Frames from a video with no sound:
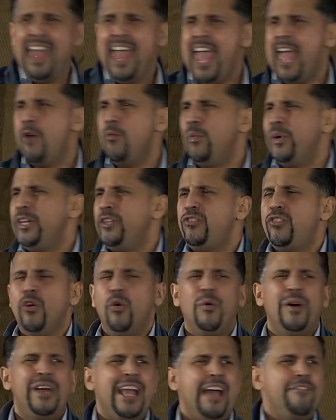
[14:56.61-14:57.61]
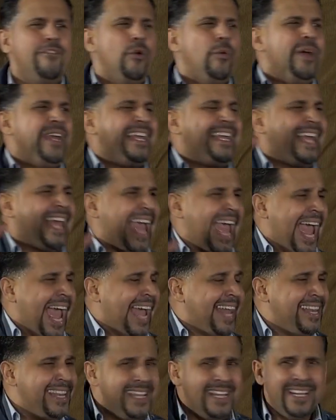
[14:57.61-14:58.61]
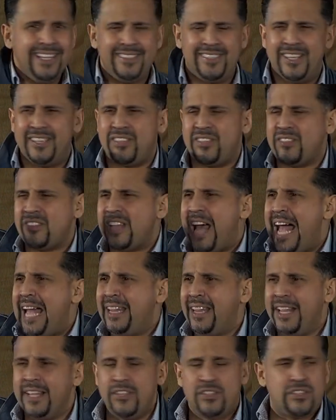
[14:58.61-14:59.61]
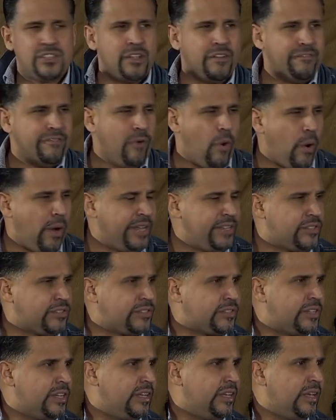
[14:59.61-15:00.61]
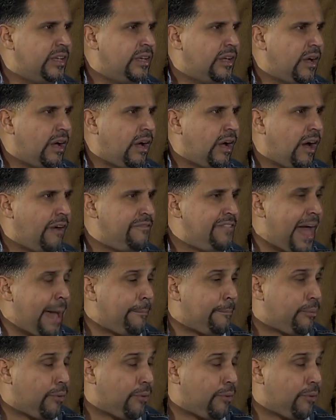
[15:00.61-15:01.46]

and we do whatever we can to silence the voice of that